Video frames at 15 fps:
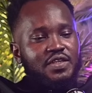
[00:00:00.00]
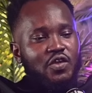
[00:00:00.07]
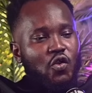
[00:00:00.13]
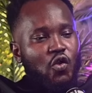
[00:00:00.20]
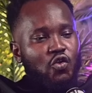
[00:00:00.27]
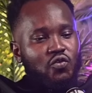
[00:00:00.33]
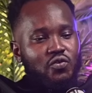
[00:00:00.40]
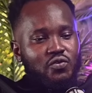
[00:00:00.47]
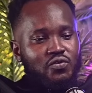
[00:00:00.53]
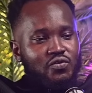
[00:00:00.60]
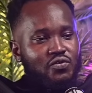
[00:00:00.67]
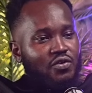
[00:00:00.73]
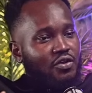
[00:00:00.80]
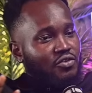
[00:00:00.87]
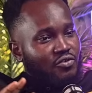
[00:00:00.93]
there or
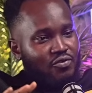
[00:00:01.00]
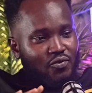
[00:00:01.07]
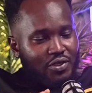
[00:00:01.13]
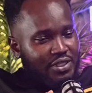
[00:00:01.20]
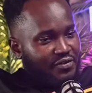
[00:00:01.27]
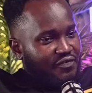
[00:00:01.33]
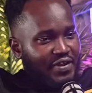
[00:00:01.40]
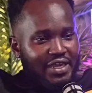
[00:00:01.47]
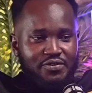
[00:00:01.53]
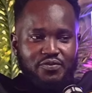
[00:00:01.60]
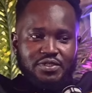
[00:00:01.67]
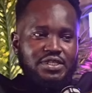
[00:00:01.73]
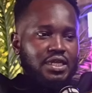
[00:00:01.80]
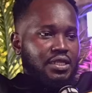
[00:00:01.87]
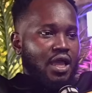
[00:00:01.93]
no want to fight
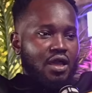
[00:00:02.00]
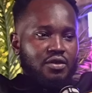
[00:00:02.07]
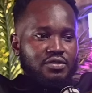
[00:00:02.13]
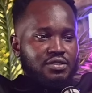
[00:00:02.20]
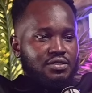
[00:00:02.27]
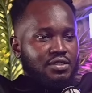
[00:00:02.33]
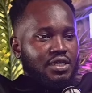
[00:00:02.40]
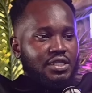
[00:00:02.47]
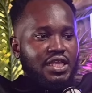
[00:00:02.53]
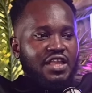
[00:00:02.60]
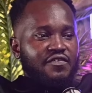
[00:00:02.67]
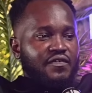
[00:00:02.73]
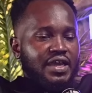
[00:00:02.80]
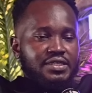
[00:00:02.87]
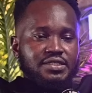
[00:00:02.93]
with Charterhouse. That
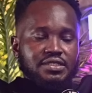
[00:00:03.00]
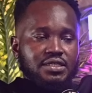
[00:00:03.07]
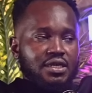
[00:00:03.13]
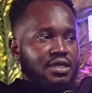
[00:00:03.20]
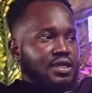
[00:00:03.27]
fight is